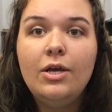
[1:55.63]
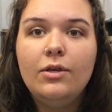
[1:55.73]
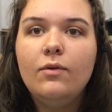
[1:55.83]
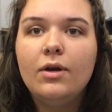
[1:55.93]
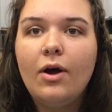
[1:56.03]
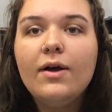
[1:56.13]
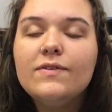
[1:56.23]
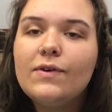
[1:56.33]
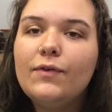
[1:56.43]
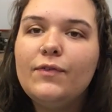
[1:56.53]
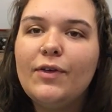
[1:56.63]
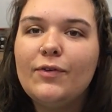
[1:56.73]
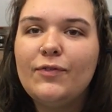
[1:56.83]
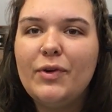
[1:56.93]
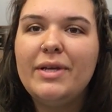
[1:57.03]
You can also feel
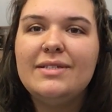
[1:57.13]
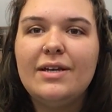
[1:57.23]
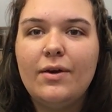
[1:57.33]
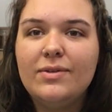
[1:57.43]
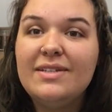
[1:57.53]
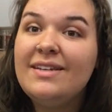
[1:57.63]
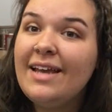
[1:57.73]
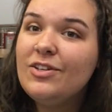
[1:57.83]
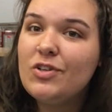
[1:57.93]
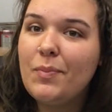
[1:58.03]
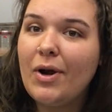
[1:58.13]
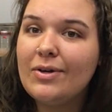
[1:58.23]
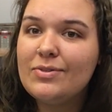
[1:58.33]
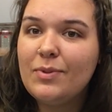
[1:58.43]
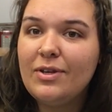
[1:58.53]
free to go to nature
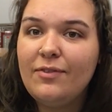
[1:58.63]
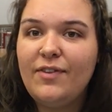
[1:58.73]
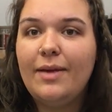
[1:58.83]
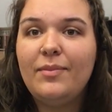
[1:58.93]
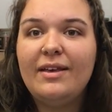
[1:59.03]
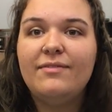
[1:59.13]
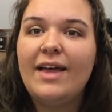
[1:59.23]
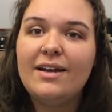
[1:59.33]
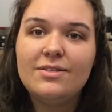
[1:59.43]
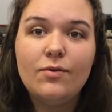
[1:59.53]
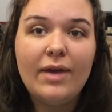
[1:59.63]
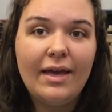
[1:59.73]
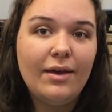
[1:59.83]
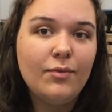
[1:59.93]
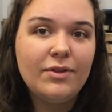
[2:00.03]
parks with your family if that is
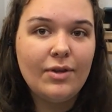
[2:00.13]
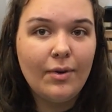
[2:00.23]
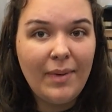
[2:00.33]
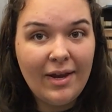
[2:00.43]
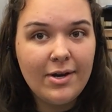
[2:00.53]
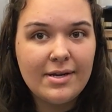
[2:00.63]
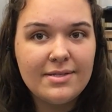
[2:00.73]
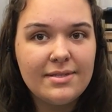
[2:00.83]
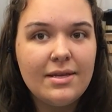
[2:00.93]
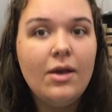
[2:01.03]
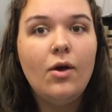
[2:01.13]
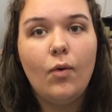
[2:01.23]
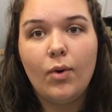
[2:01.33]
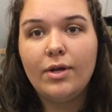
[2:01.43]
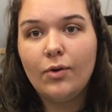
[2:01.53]
okay with your parents
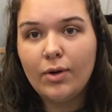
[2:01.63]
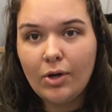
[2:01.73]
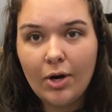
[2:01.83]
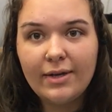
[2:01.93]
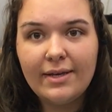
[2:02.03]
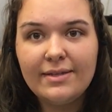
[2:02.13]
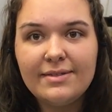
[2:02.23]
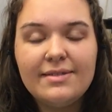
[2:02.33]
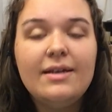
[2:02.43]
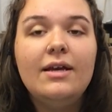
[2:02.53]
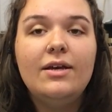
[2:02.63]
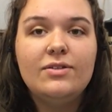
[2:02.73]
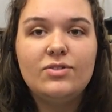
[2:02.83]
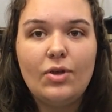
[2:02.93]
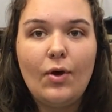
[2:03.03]
or your guardians.
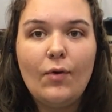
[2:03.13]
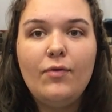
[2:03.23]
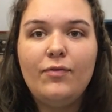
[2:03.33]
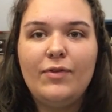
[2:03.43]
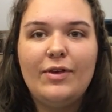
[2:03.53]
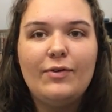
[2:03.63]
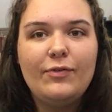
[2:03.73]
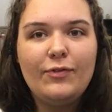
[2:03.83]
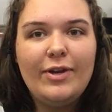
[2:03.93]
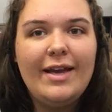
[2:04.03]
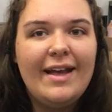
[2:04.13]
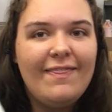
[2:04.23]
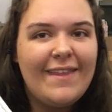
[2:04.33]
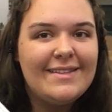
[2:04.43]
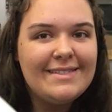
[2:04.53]
So feel free
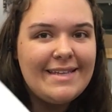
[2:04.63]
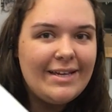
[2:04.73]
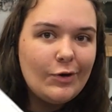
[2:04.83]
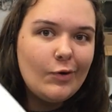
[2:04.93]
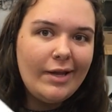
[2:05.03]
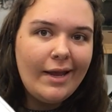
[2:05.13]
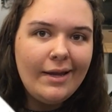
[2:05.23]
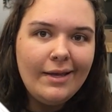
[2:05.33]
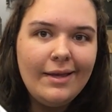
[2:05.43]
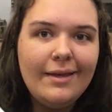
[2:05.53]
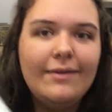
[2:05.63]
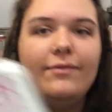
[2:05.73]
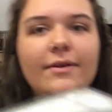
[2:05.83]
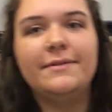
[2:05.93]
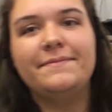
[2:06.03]
and let's get creative.